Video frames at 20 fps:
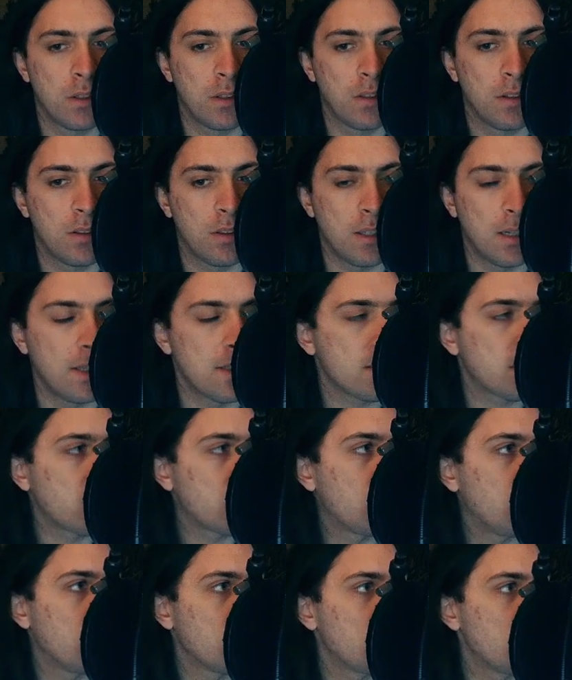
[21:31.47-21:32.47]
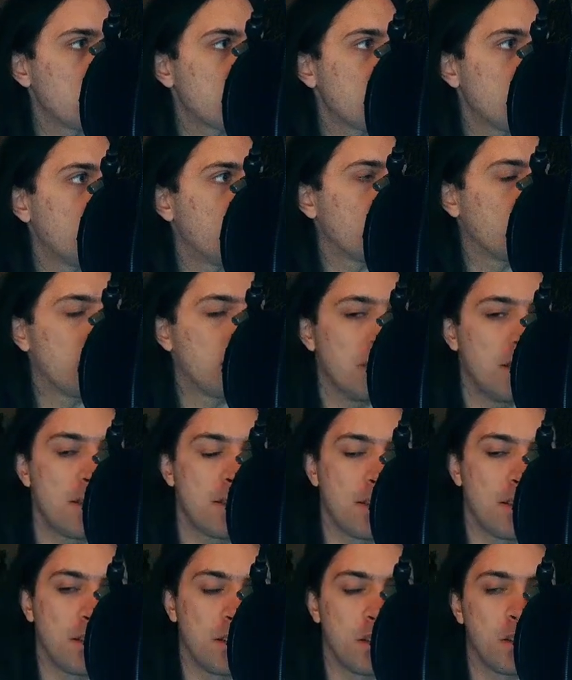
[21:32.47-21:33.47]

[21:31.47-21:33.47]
Nice crunchy sound, isn't it?